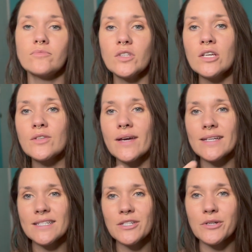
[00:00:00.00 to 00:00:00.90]
So I
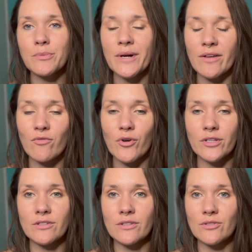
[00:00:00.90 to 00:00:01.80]
continue to bring forth
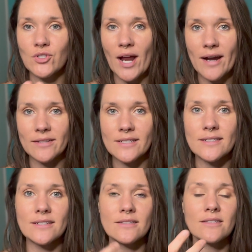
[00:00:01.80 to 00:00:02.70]
those channelings
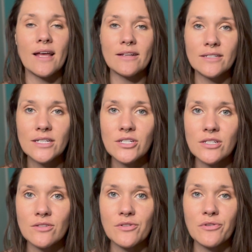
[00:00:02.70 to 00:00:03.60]
and
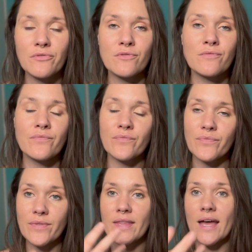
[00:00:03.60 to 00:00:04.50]
teachings through
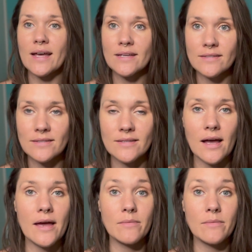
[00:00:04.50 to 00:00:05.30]
as I am